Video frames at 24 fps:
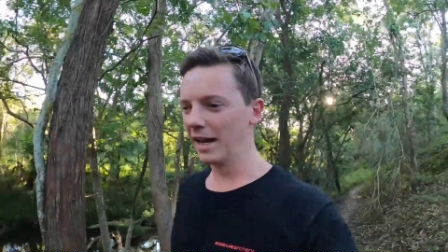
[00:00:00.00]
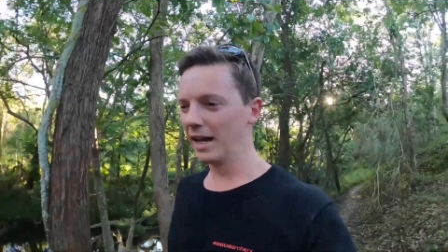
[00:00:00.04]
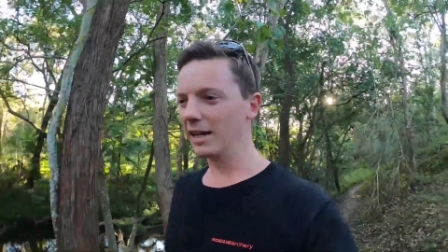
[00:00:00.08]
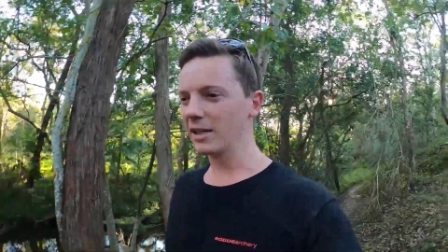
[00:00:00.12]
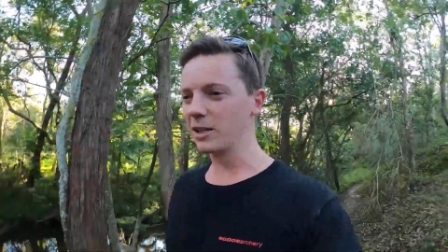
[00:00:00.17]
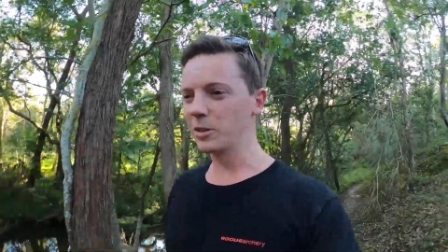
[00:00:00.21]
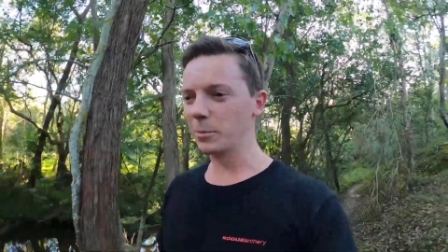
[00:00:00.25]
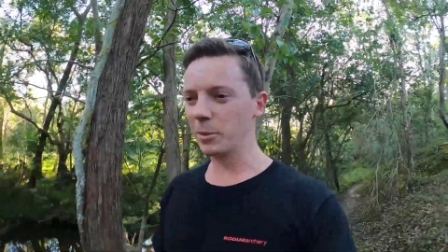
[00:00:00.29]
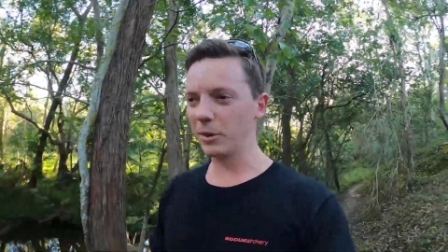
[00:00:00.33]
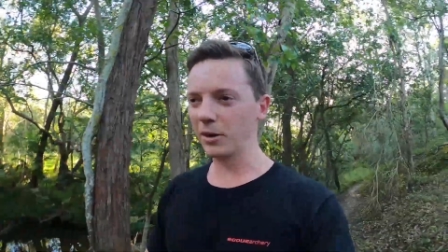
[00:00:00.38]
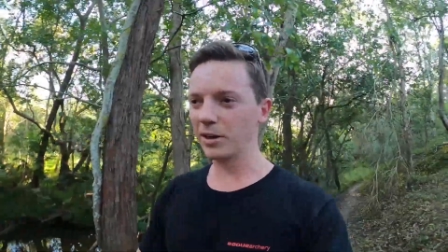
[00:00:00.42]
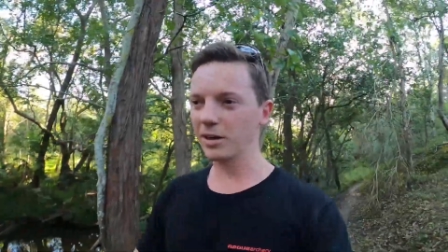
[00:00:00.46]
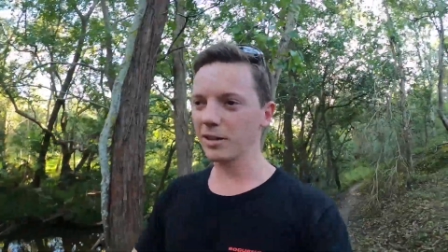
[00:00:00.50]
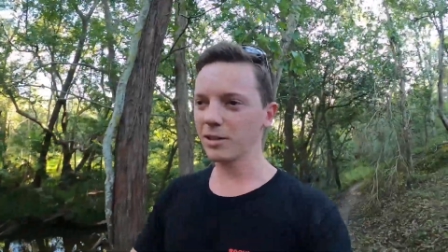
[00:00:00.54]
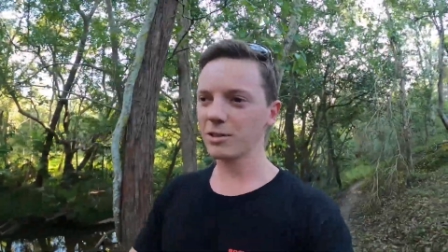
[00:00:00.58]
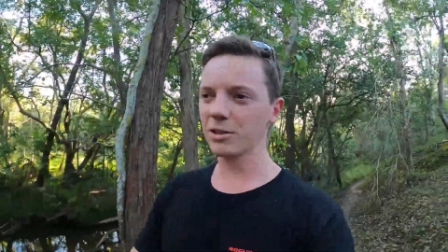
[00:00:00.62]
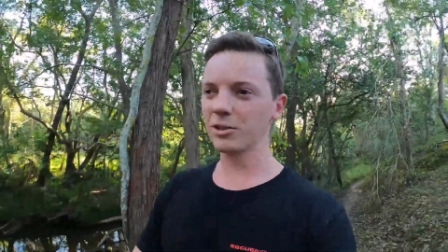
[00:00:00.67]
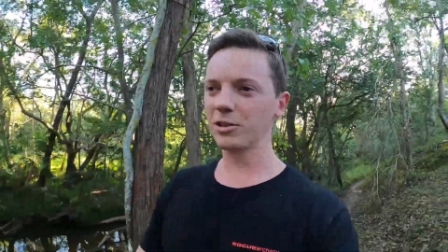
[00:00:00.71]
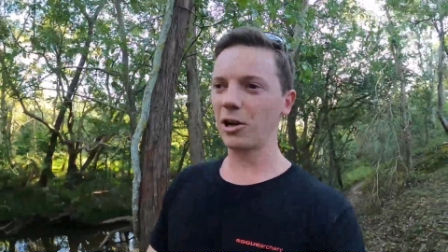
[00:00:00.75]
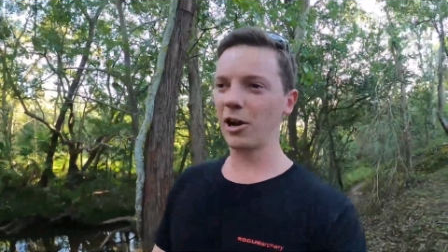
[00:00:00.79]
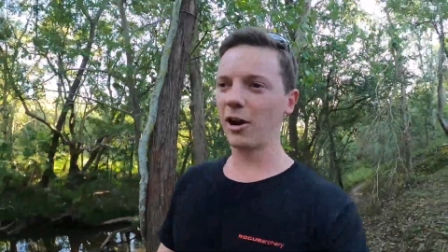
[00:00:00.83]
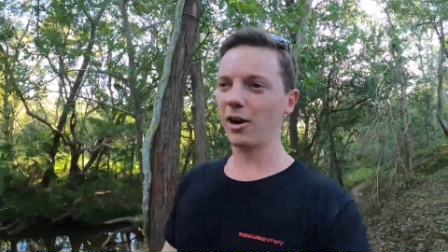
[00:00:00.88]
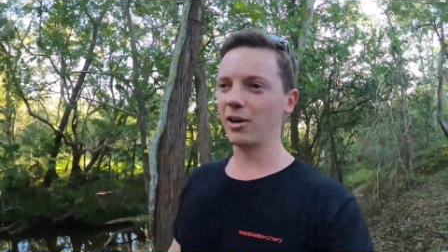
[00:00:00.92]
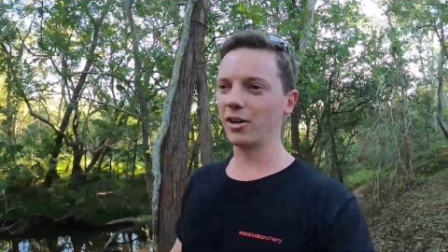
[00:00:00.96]

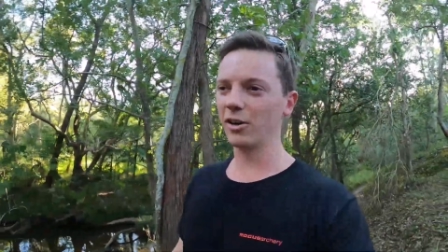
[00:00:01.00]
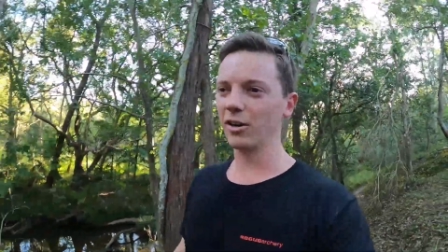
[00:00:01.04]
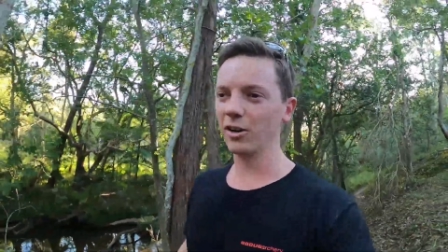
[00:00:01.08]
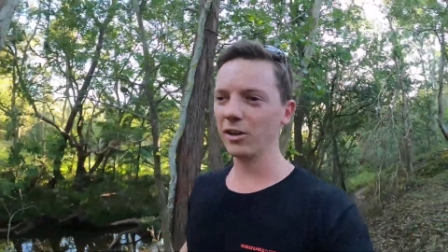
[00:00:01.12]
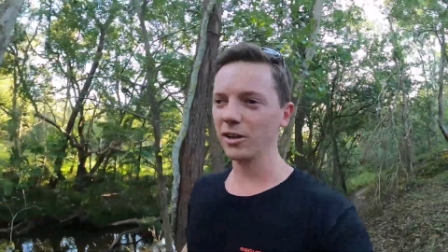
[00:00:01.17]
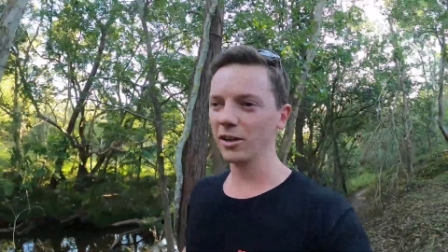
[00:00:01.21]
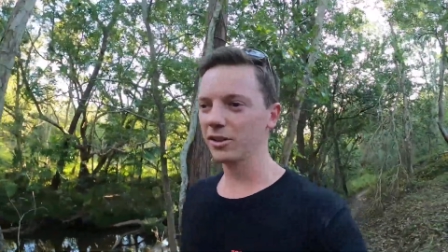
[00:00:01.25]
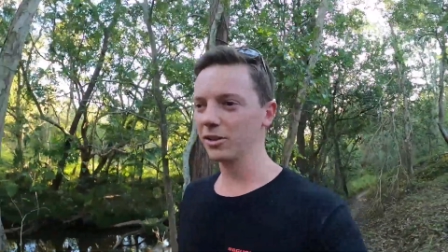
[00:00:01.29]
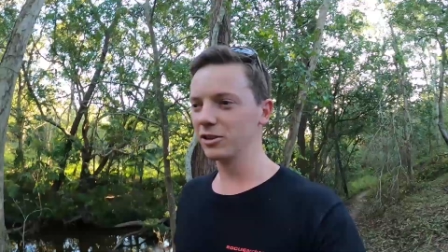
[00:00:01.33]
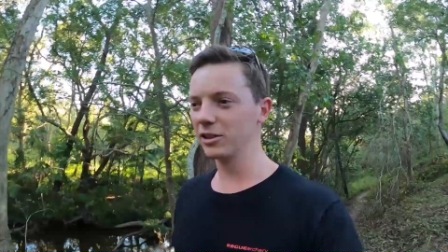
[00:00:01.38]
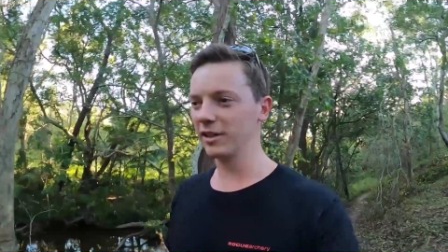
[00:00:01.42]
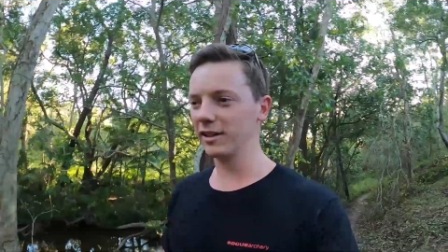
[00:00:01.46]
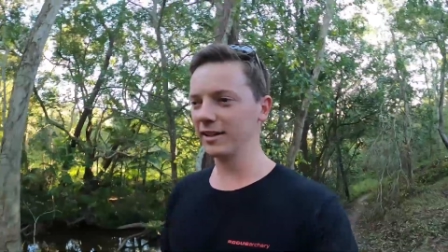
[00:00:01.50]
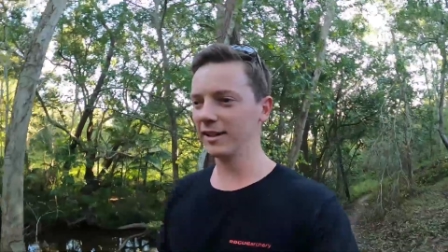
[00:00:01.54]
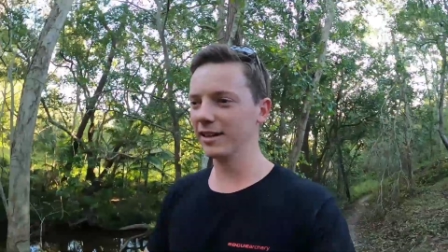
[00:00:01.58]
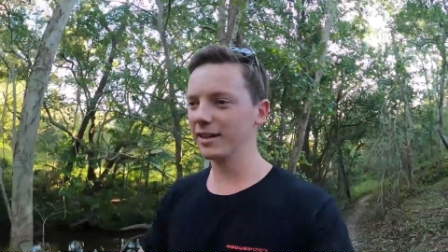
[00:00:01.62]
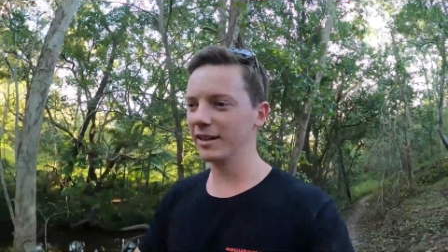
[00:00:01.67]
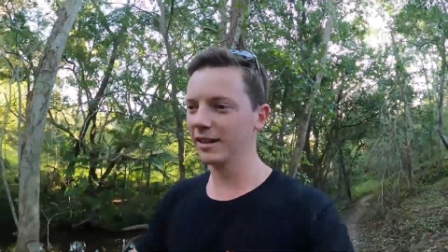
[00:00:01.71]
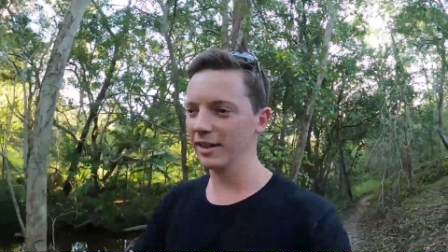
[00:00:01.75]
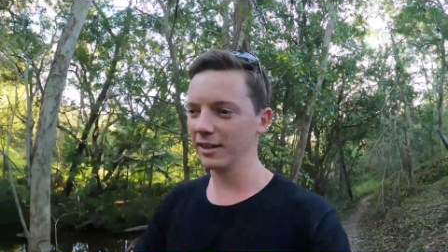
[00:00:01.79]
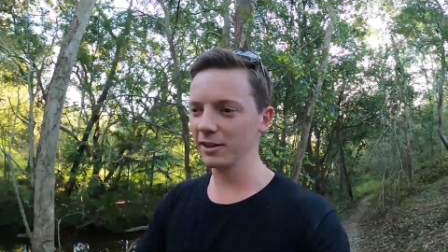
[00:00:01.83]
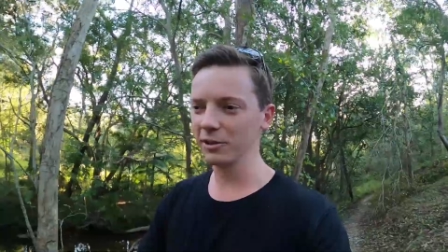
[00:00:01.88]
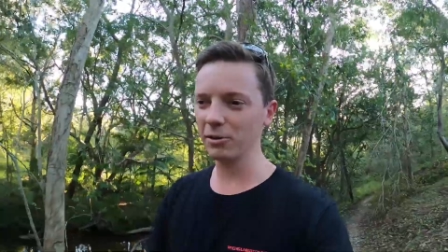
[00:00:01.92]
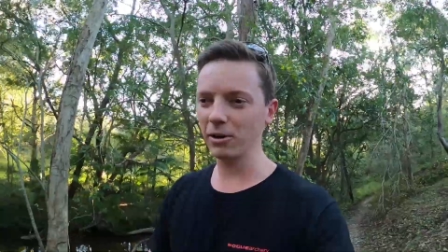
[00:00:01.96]
experience, sharing knowledge and,
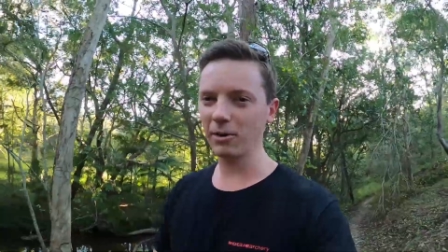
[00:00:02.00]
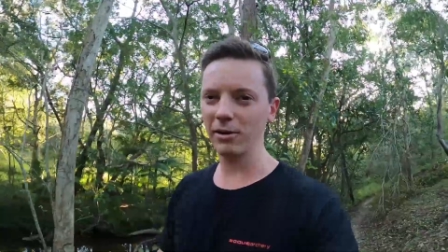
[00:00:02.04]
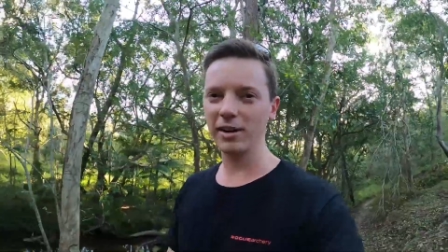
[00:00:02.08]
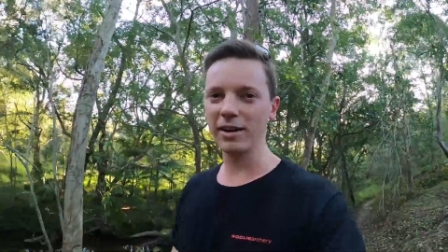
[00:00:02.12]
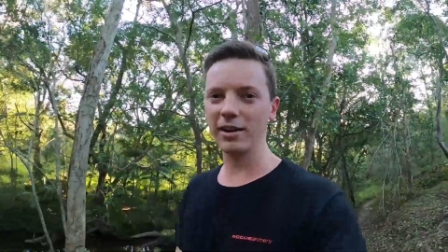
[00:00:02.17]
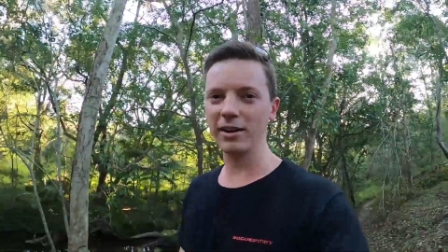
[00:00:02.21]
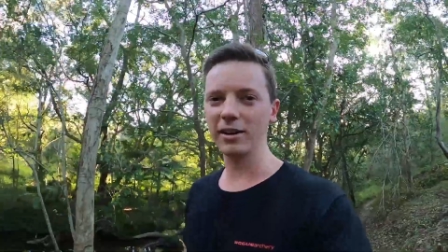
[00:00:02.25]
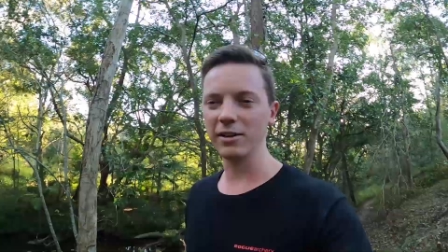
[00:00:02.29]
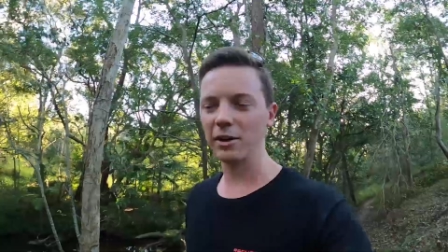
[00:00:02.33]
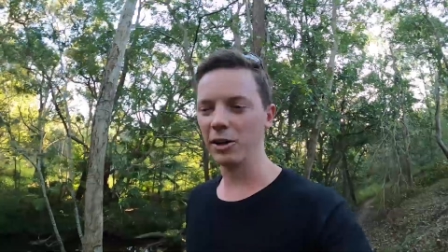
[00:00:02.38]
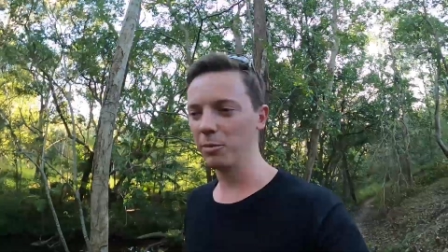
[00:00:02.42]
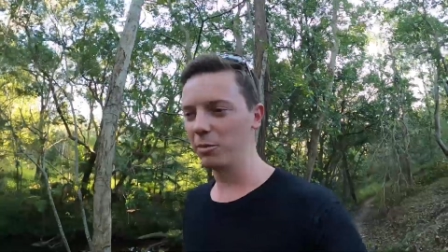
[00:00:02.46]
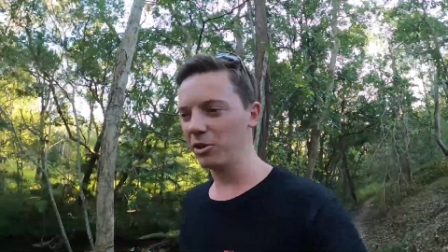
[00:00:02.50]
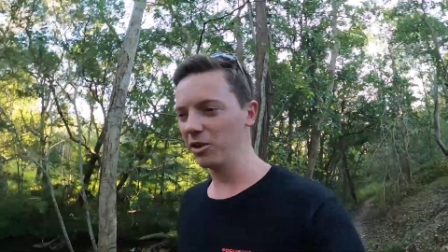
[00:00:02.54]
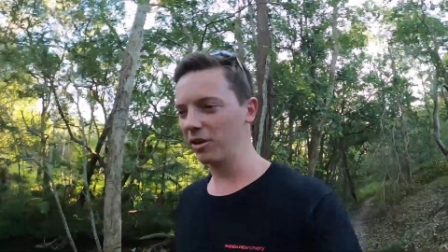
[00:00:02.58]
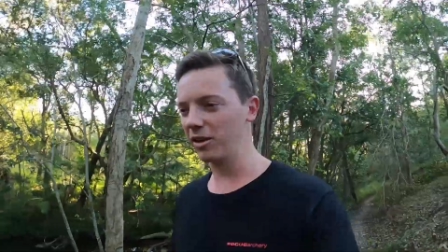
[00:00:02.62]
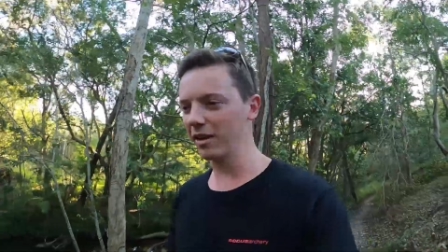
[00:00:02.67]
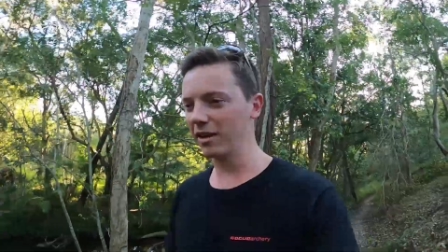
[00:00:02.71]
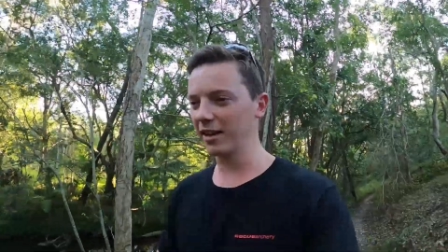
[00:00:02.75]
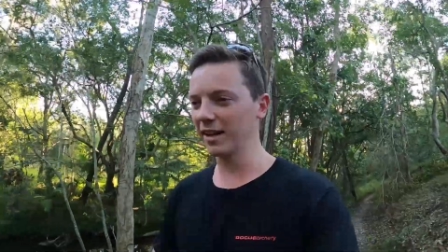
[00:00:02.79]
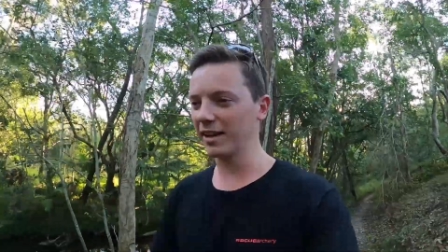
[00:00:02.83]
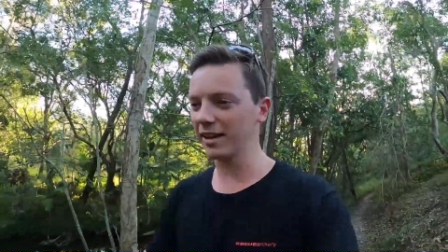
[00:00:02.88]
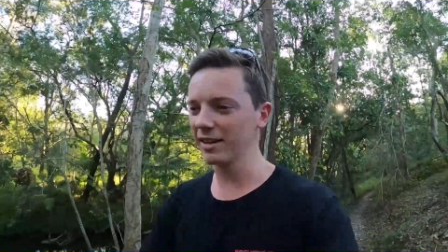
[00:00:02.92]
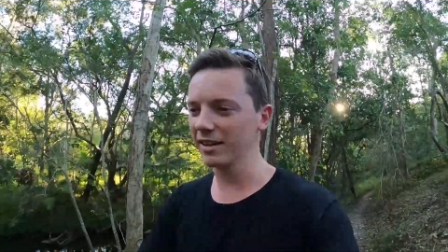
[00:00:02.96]
and growing in a
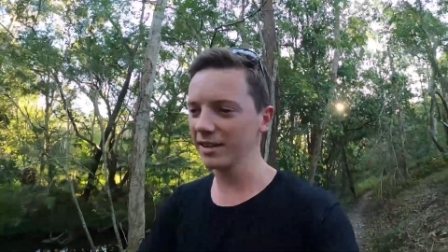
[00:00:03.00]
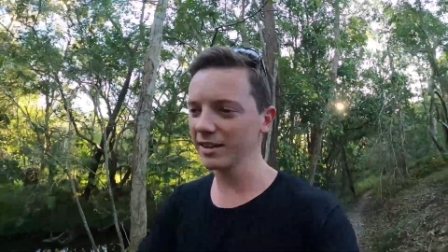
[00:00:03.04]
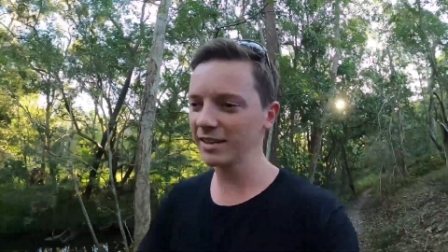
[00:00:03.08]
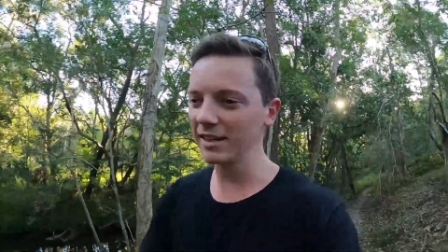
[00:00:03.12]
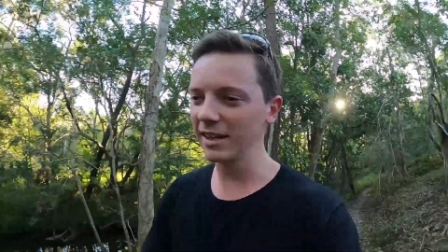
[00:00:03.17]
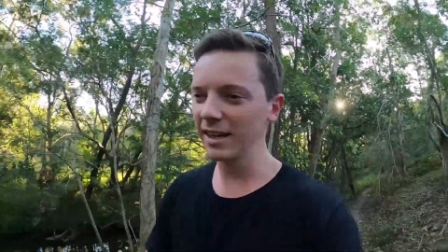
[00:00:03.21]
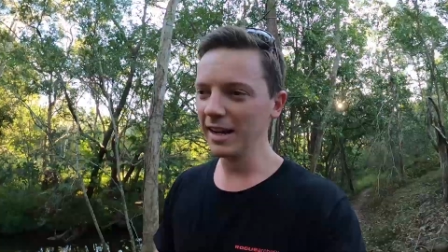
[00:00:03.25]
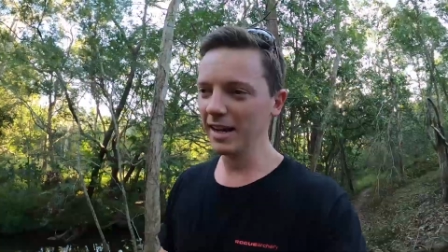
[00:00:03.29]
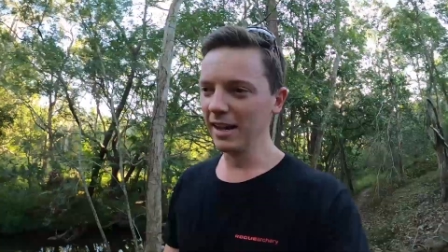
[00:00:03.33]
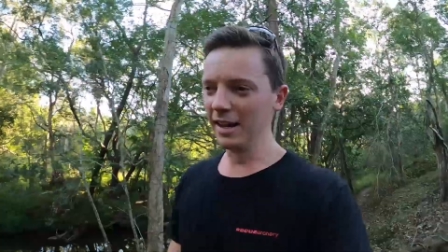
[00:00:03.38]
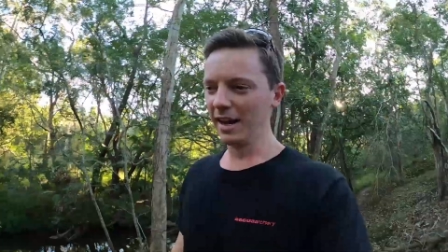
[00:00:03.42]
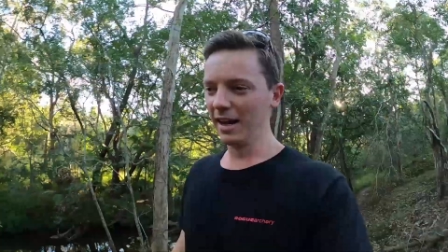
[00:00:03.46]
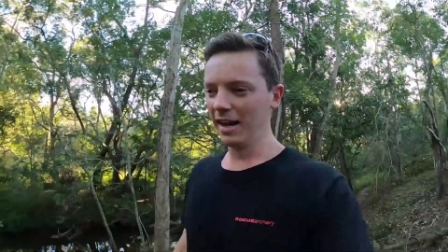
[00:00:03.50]
community like this.